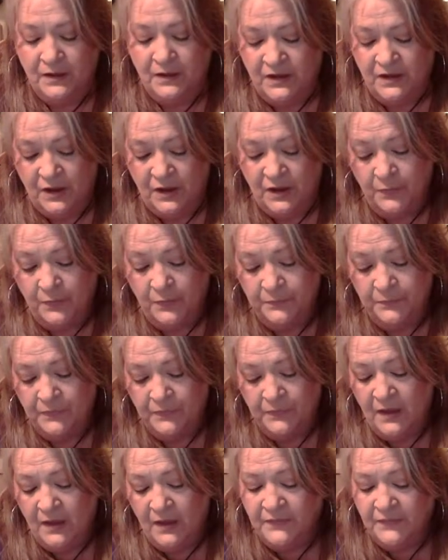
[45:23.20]
you know,
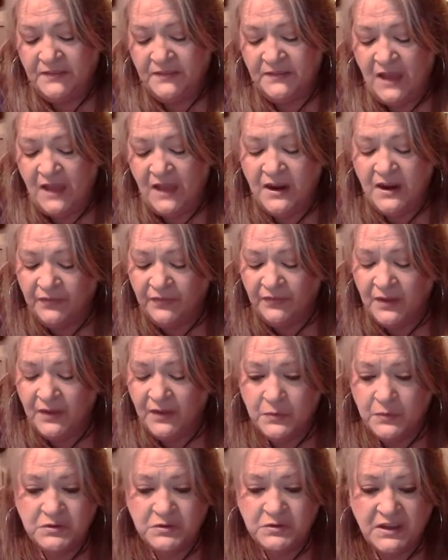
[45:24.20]
that's kind of like
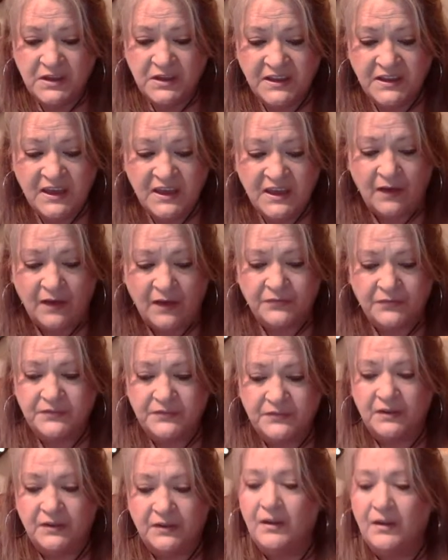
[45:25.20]
when you get a
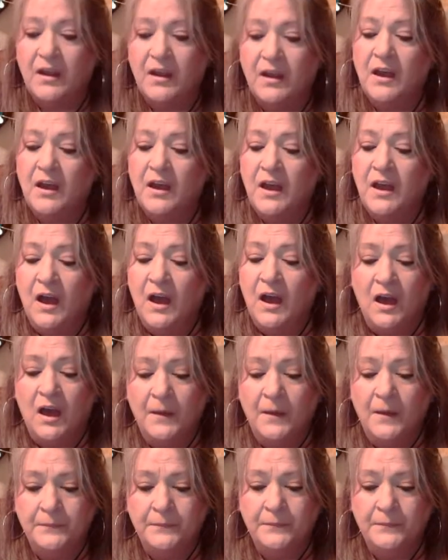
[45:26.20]
gift. Um,